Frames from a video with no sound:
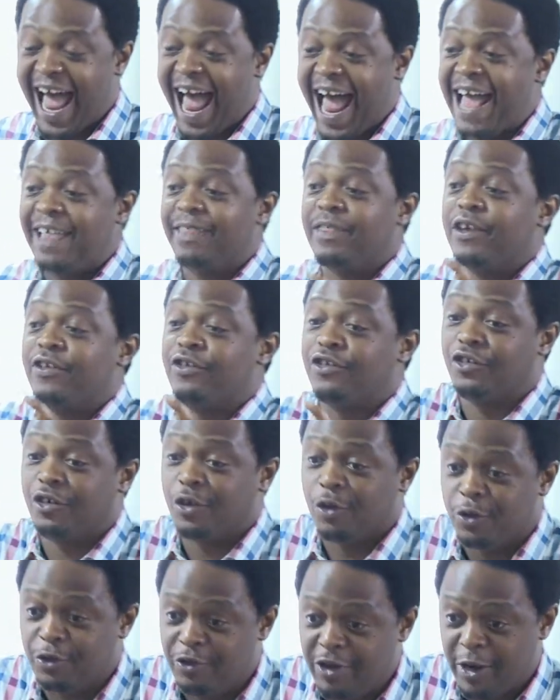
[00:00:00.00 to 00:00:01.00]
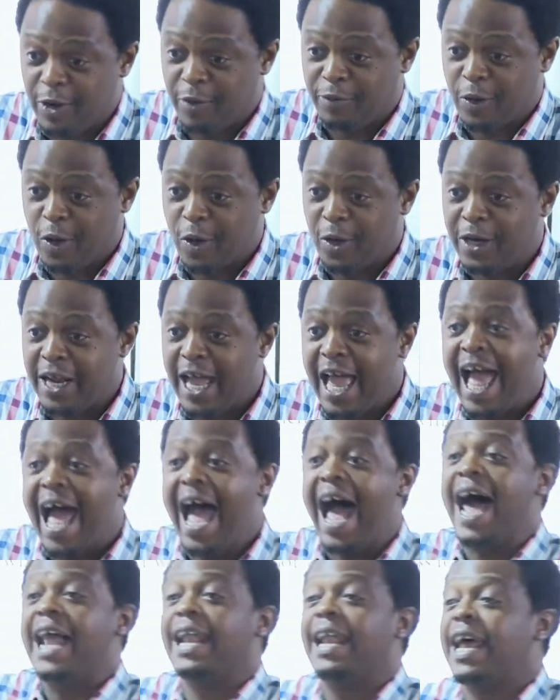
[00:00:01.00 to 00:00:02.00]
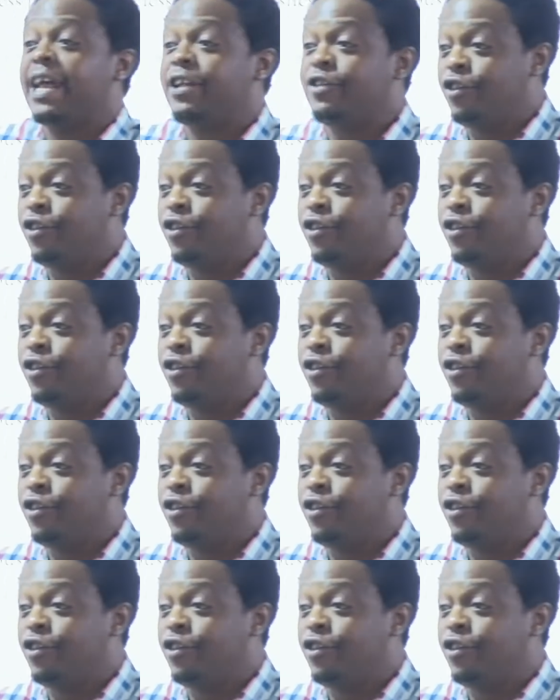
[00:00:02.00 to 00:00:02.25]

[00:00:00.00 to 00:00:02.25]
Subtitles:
are the children of God. And like